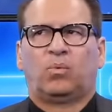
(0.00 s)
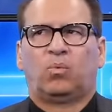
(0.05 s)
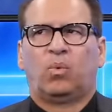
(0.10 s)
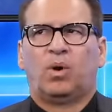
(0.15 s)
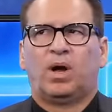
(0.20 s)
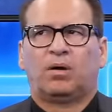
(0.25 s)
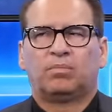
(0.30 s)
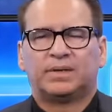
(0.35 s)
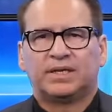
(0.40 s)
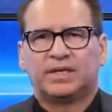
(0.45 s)

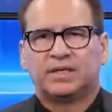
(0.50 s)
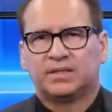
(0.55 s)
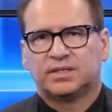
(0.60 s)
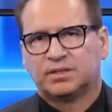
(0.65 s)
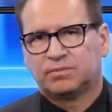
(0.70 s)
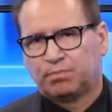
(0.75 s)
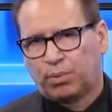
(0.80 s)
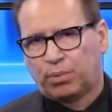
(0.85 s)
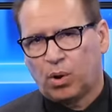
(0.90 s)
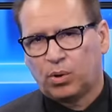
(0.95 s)
Well, because
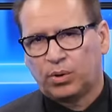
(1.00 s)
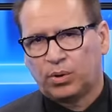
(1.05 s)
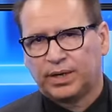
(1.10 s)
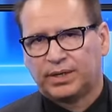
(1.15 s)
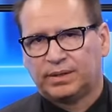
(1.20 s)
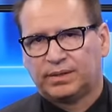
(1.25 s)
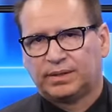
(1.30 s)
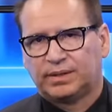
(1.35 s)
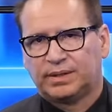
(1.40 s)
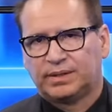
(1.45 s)
it's
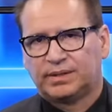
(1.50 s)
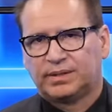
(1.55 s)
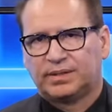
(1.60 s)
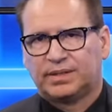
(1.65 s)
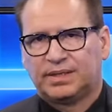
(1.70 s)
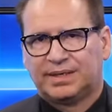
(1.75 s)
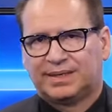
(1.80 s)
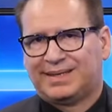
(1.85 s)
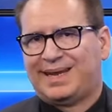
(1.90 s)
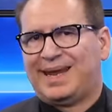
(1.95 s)
broken,
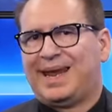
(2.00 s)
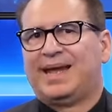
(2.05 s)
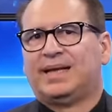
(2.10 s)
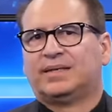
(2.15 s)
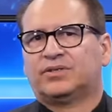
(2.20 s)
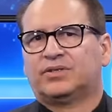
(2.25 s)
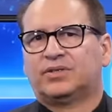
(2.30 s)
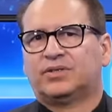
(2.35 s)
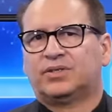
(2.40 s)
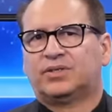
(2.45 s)
it
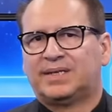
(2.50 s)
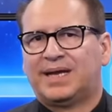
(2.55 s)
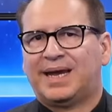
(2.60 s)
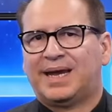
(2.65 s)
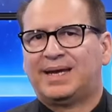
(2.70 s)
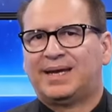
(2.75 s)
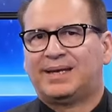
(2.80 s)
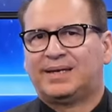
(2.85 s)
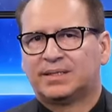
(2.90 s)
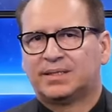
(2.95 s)
can't
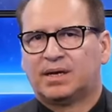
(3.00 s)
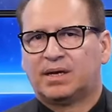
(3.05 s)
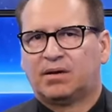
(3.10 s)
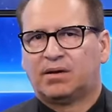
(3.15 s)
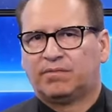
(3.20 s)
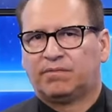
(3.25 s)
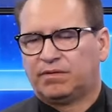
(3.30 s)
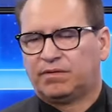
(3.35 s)
sustain itself.